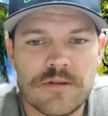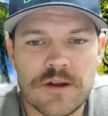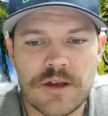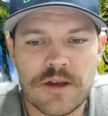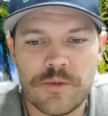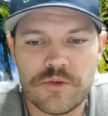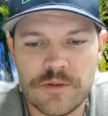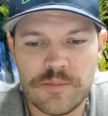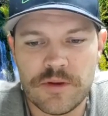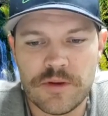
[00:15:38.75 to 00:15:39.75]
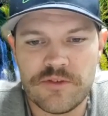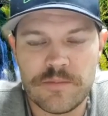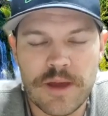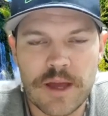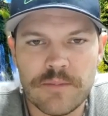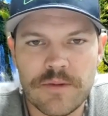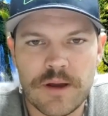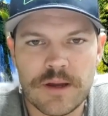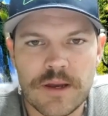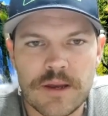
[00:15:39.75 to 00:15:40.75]
You got a couple trick plays in your bag, but you're
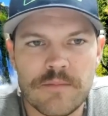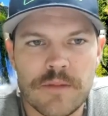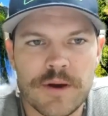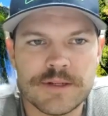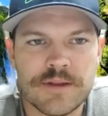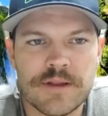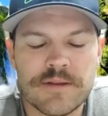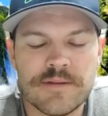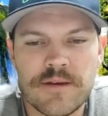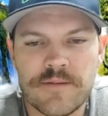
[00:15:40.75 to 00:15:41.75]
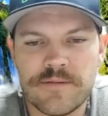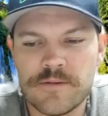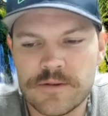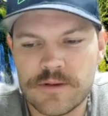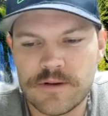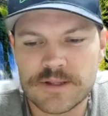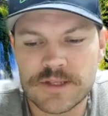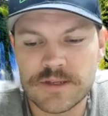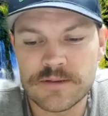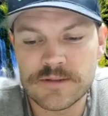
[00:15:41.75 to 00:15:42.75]
not going to need much. At the end of the day, you have to go out there and
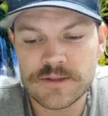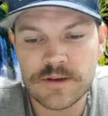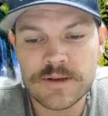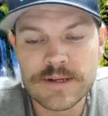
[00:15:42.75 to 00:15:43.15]
execute. So